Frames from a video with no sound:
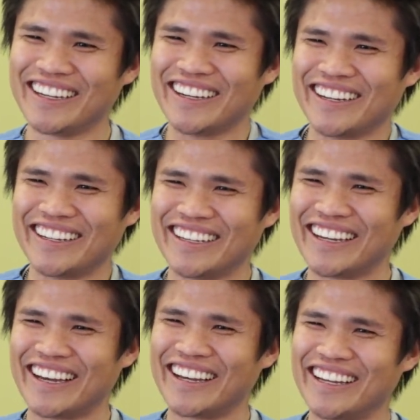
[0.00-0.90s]

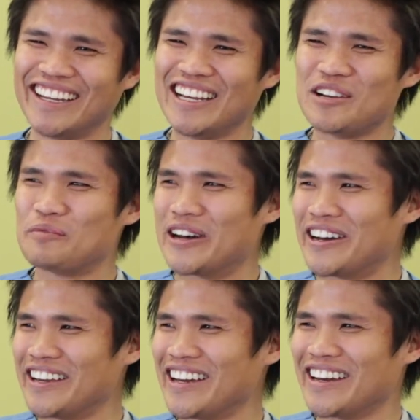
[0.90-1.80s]
Yeah.
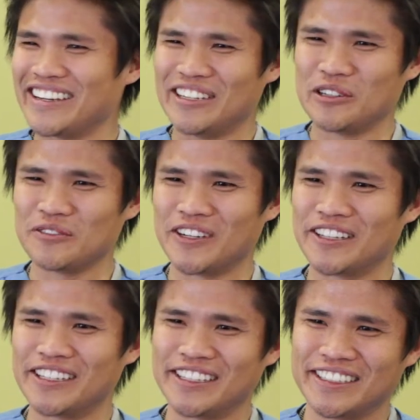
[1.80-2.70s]
But yeah, it was fun.